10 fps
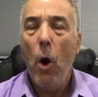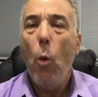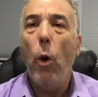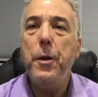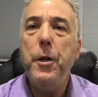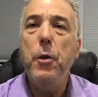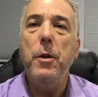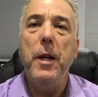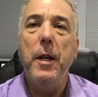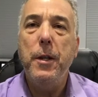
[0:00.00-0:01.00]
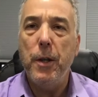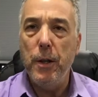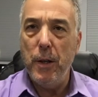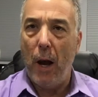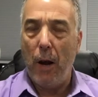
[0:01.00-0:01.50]
What do you need to
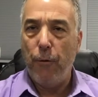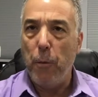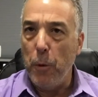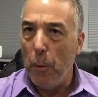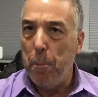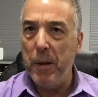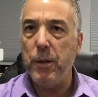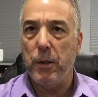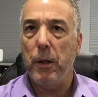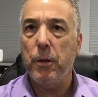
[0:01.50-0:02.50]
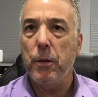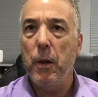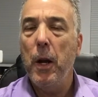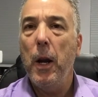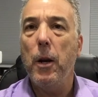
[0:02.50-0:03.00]
net from your business
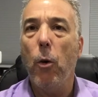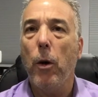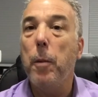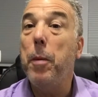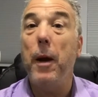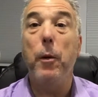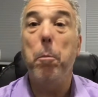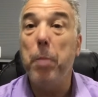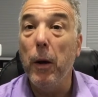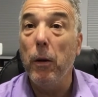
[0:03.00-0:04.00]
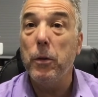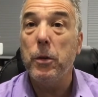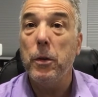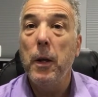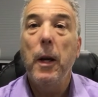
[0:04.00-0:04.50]
in order to pay your bills